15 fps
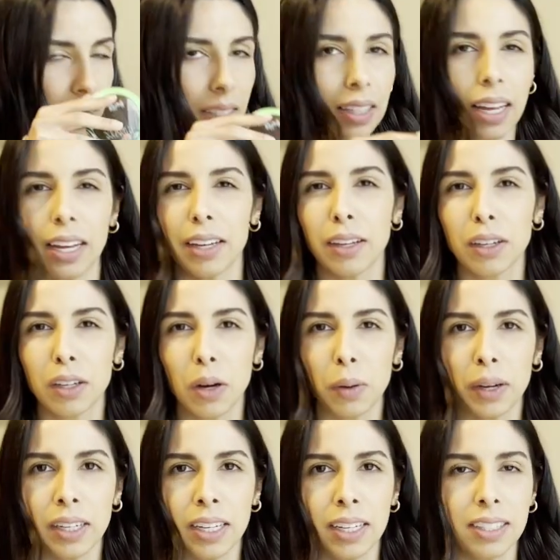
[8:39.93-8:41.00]
Like
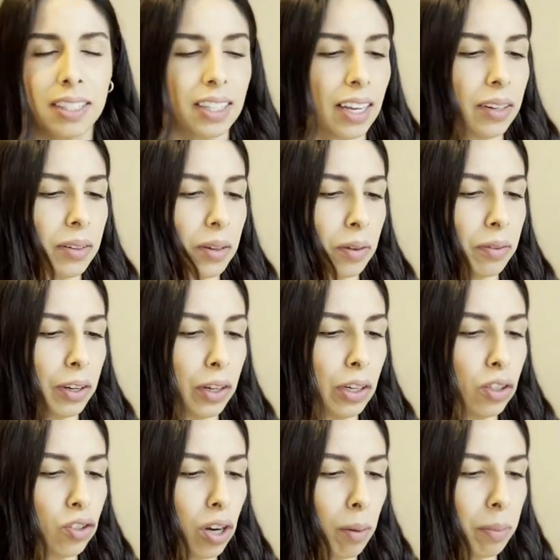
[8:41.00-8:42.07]
coconuts, I don't know,
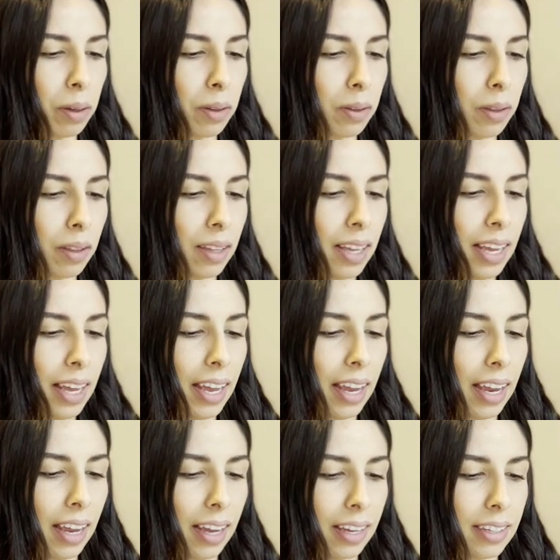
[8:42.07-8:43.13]
very tropical,
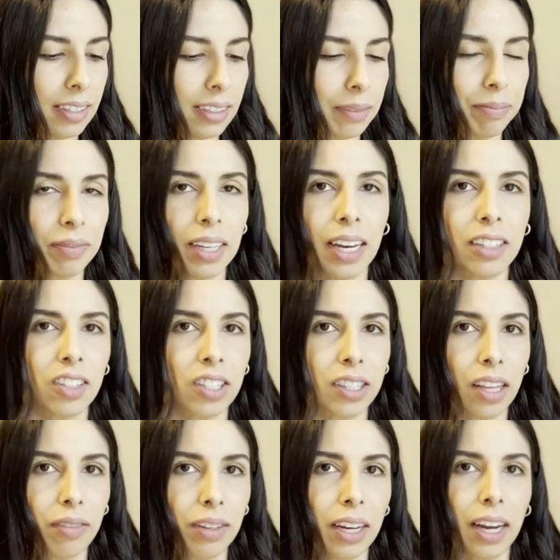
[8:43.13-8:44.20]
and I just
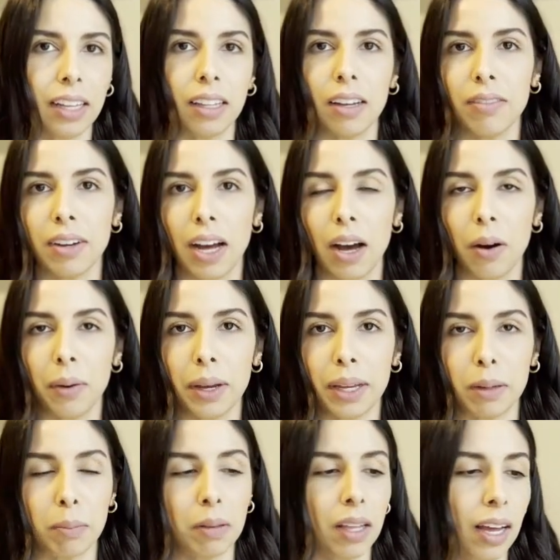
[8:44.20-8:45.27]
love it. I love how
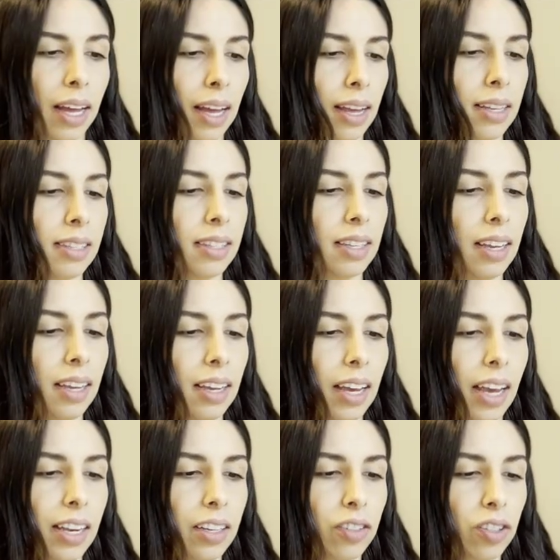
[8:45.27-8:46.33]
it applies,
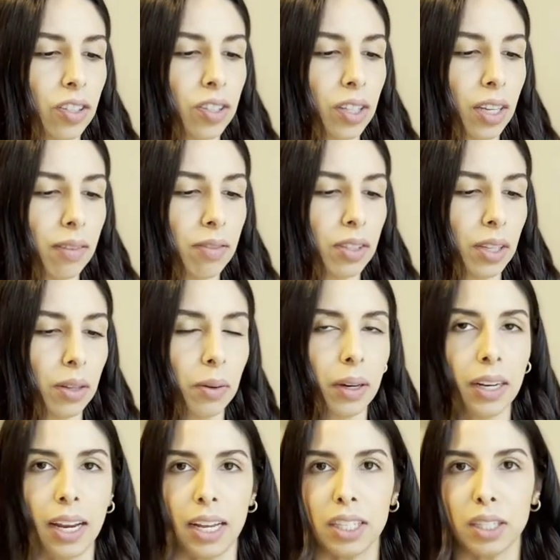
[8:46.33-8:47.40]
and it just gives you
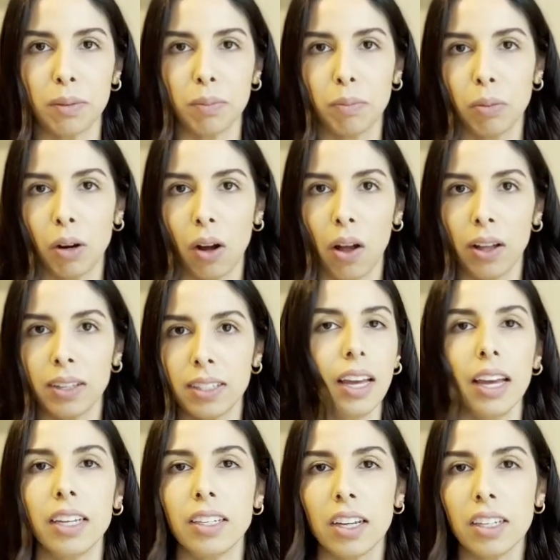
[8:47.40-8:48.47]
a nice bronze.
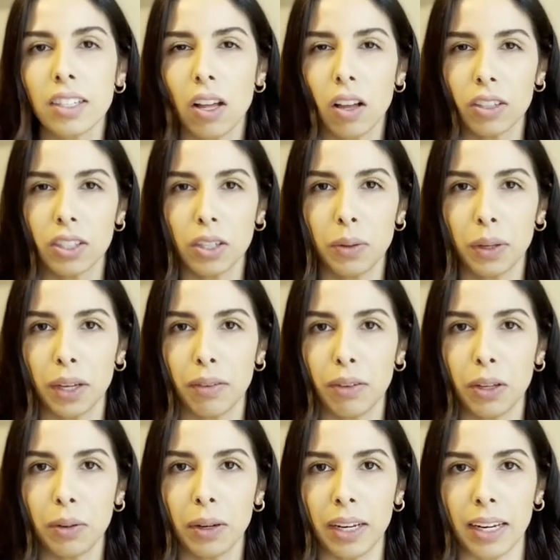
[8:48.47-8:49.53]
It does also give
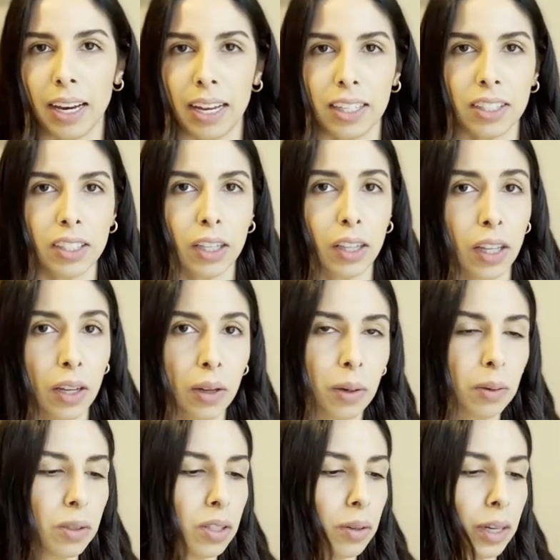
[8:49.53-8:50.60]
you a nice
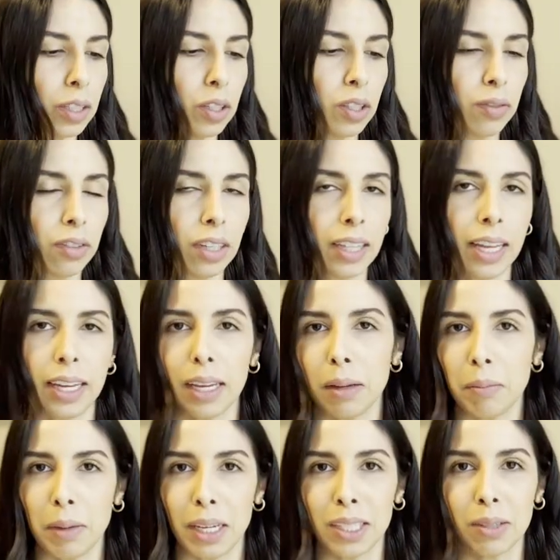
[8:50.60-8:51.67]
glow, so I just feel like
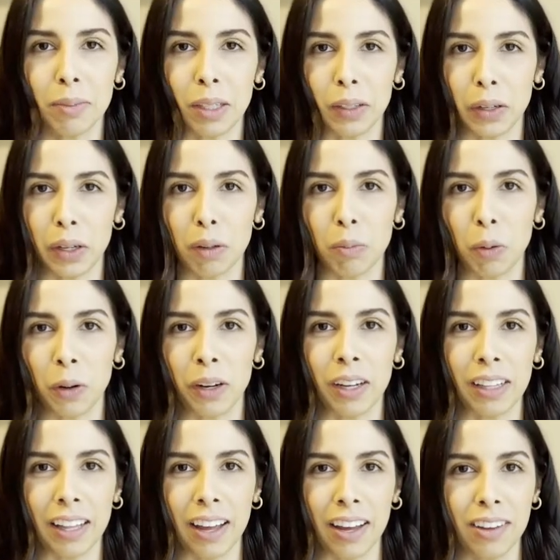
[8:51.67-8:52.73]
it makes me look more
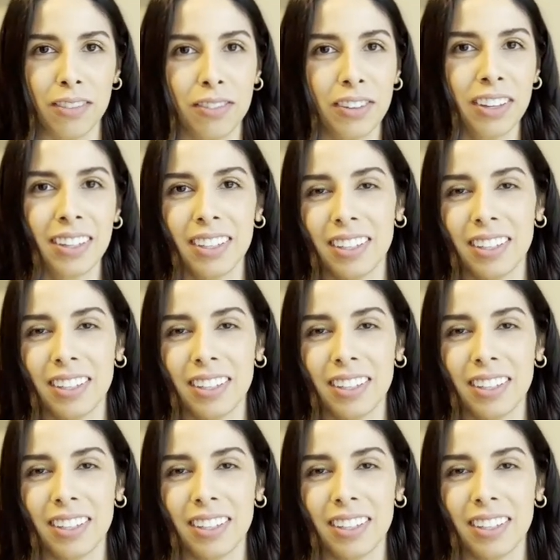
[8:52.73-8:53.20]
alive.